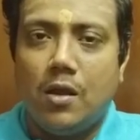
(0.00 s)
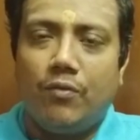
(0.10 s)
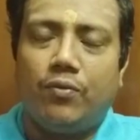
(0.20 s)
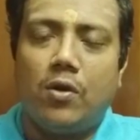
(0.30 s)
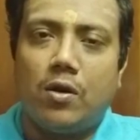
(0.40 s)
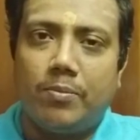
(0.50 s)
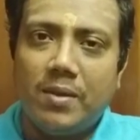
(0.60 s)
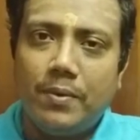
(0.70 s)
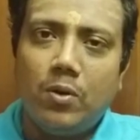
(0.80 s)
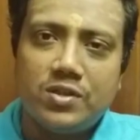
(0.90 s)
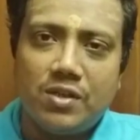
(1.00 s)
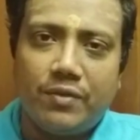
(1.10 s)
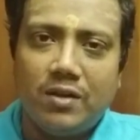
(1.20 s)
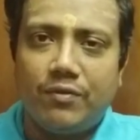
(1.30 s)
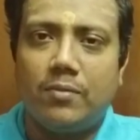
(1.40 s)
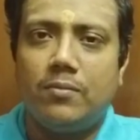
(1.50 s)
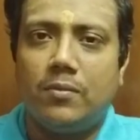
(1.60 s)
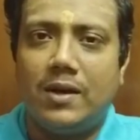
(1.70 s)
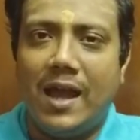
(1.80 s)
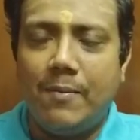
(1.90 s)
For people who are suffering
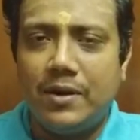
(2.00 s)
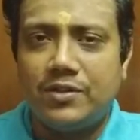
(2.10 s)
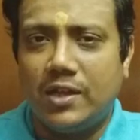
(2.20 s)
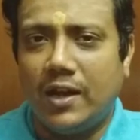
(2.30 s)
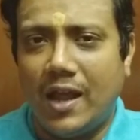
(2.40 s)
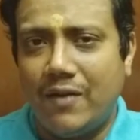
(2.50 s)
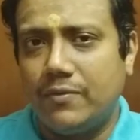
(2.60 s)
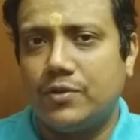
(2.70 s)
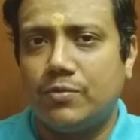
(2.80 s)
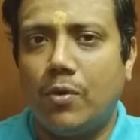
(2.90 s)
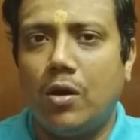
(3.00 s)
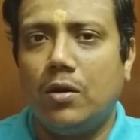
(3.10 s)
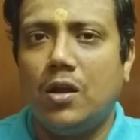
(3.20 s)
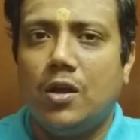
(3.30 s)
from diabetes, they can have small